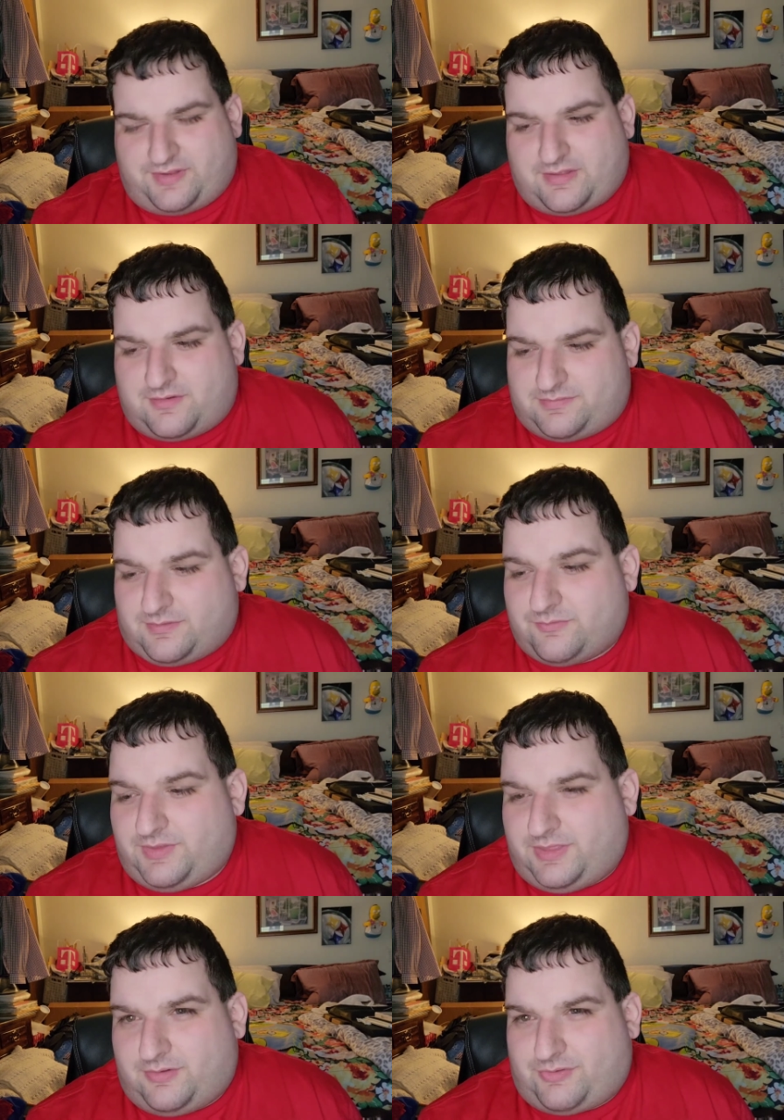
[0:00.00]
They look, don't
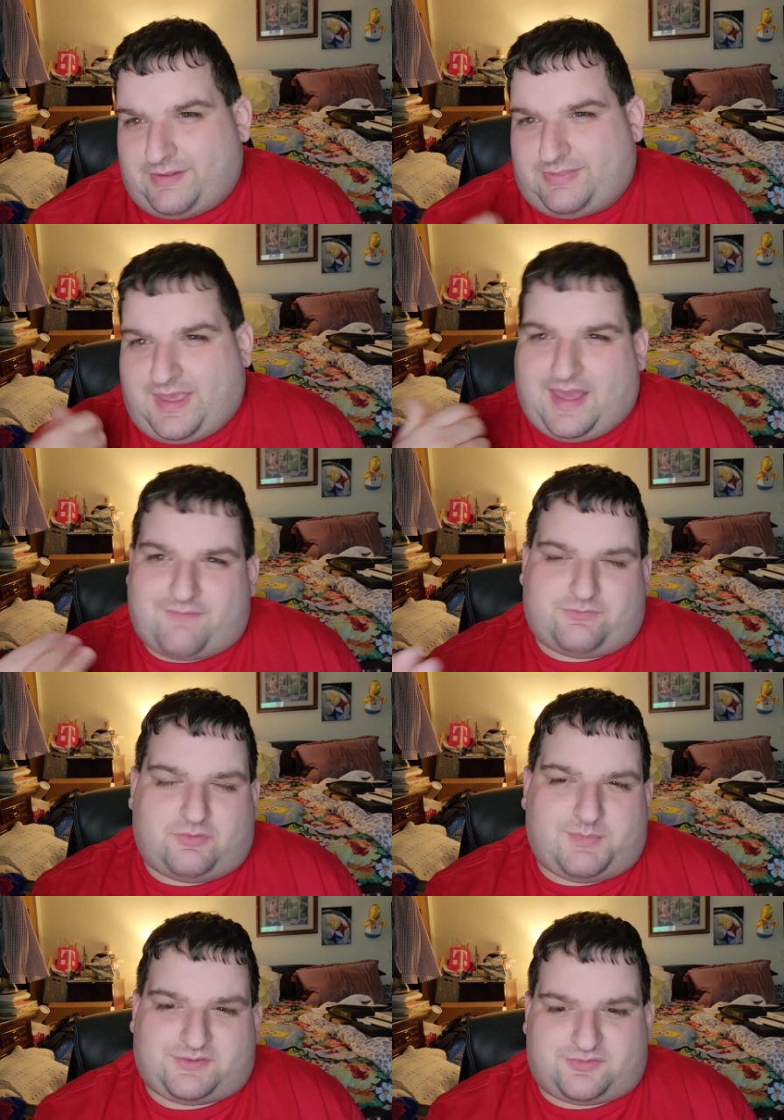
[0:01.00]
really look like they have
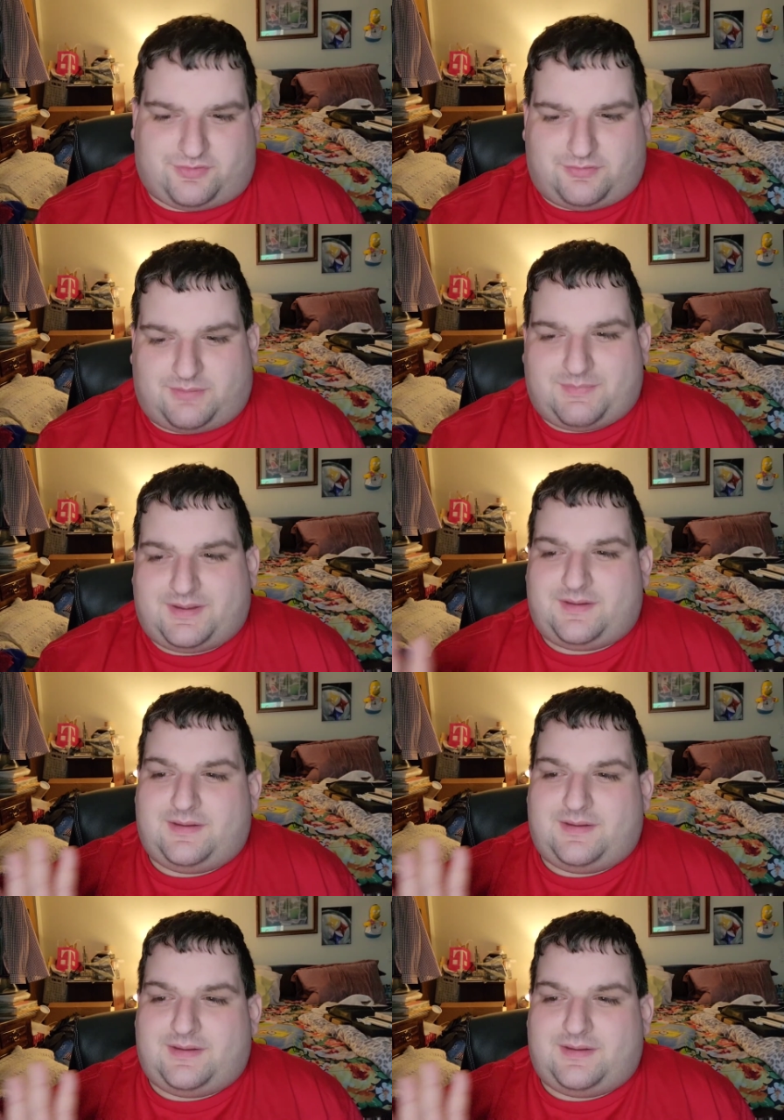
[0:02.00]
too much to them.